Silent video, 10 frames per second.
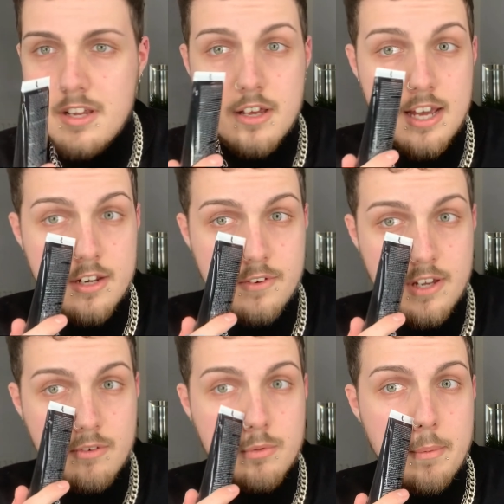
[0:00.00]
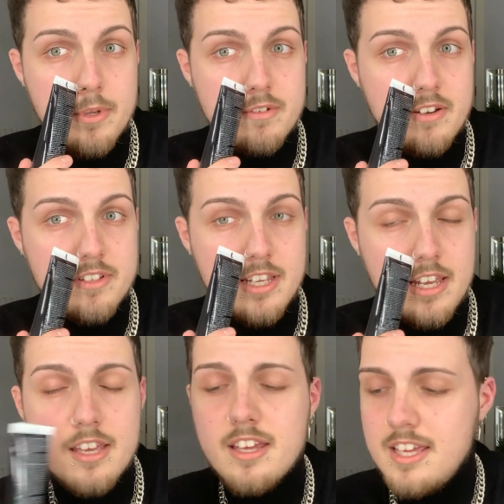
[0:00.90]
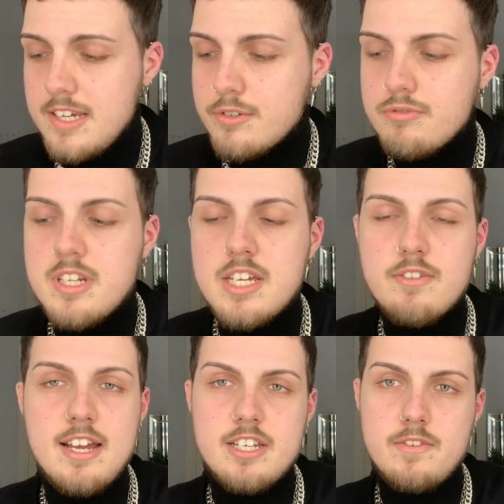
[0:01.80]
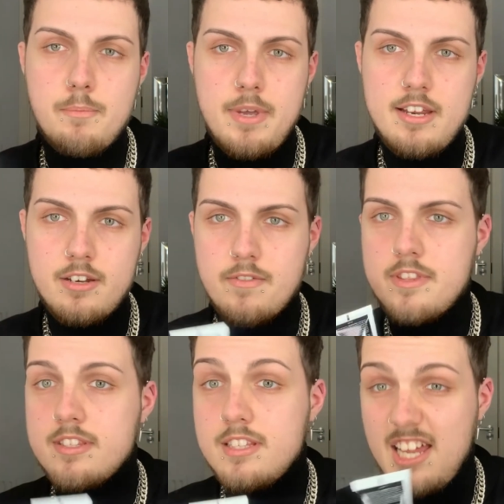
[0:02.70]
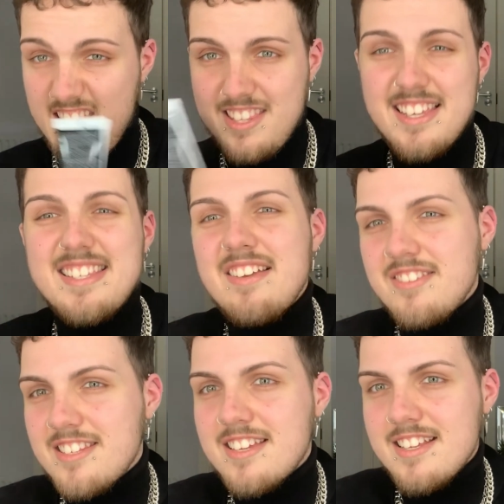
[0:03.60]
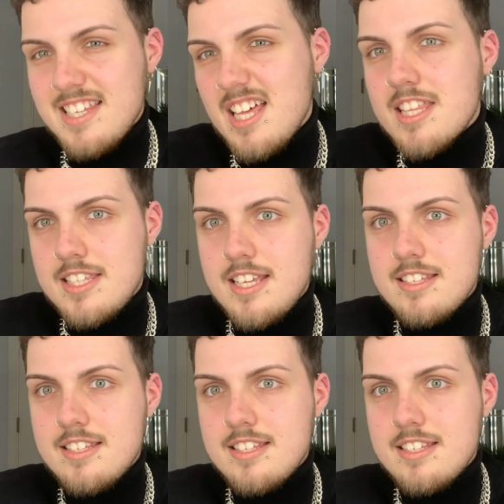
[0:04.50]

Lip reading: and a few other whoppers around here, it was really great actually for peeling off, like, it sounds disgusting, like the dead